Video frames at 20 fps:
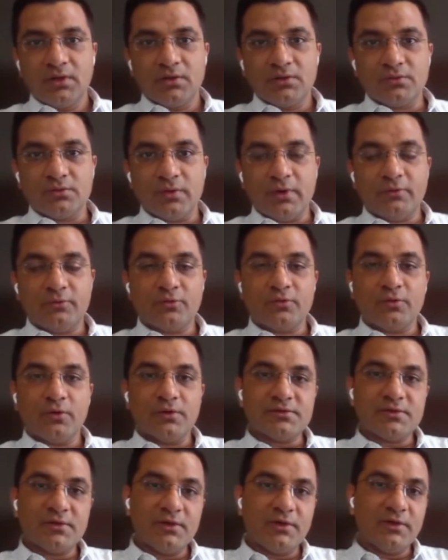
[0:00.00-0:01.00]
So I have to
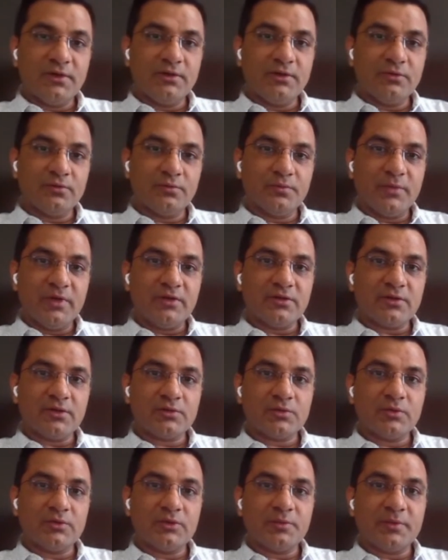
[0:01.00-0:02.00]
constantly, be in
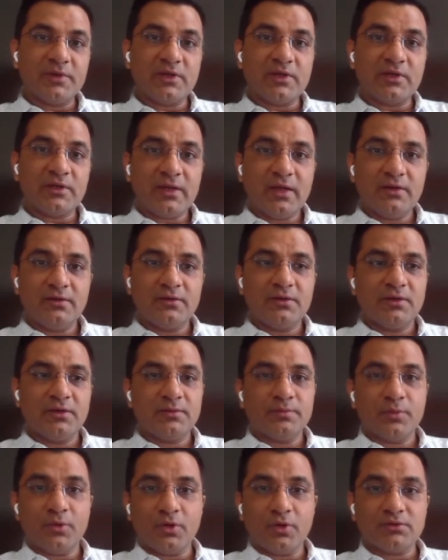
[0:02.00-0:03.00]
touch with that particular
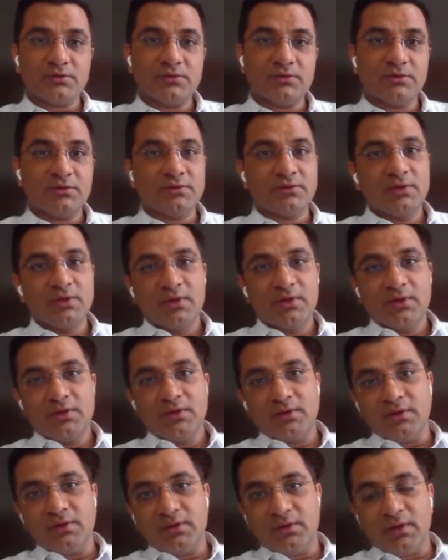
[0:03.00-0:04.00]
candidate process,
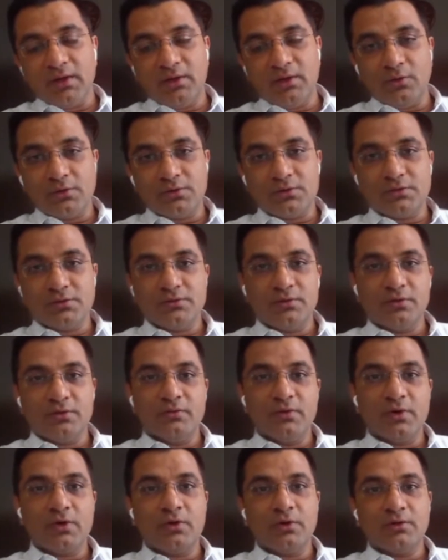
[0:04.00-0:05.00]
and also,
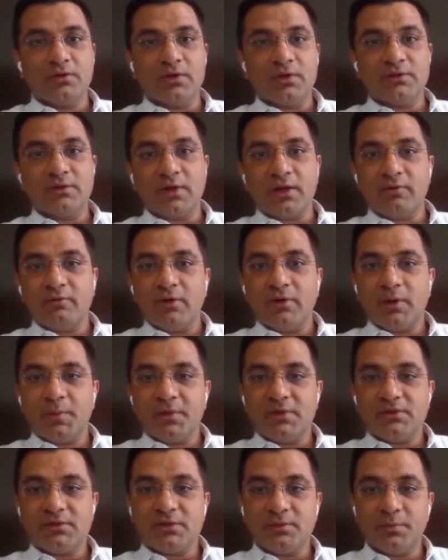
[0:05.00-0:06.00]
work on the other
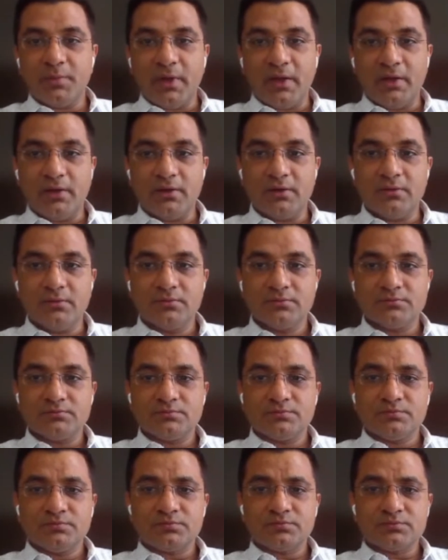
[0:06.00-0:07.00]
requirements in parallel.
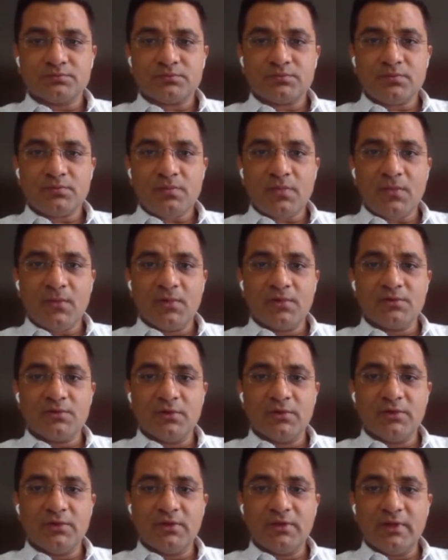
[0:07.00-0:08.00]

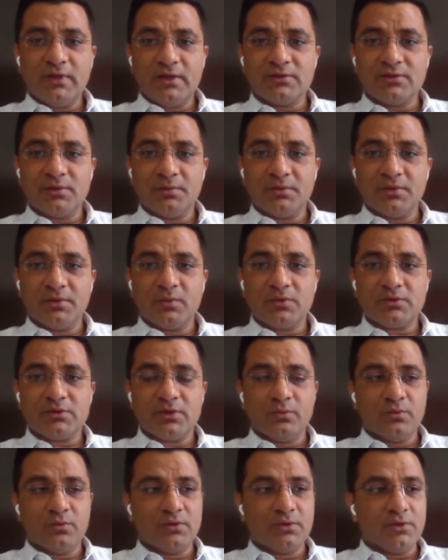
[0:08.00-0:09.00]
So I think that is something which
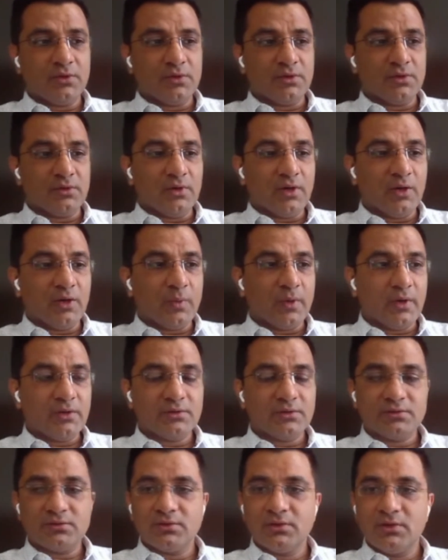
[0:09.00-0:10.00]
I would
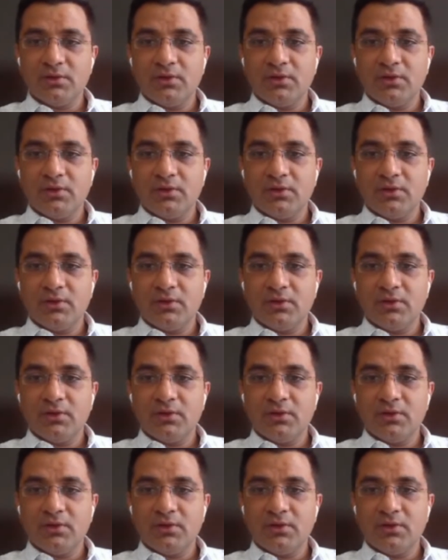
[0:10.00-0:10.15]
advise